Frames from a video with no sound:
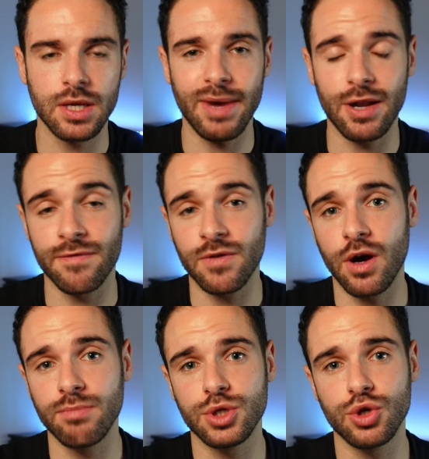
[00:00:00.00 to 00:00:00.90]
the amount of
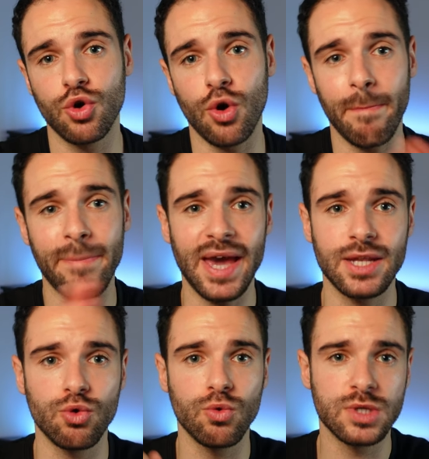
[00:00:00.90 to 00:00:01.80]
times your
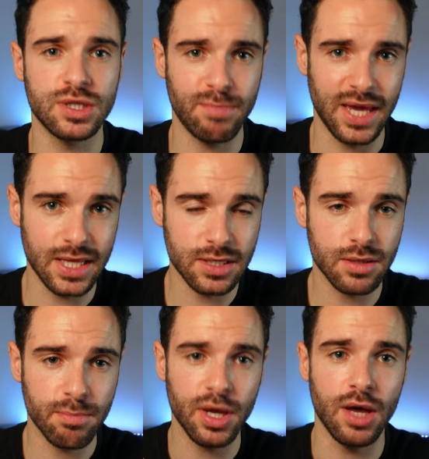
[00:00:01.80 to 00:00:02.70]
pedal spins
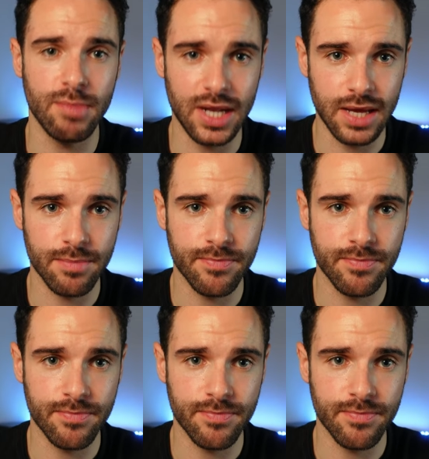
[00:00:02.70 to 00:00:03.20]
per minute.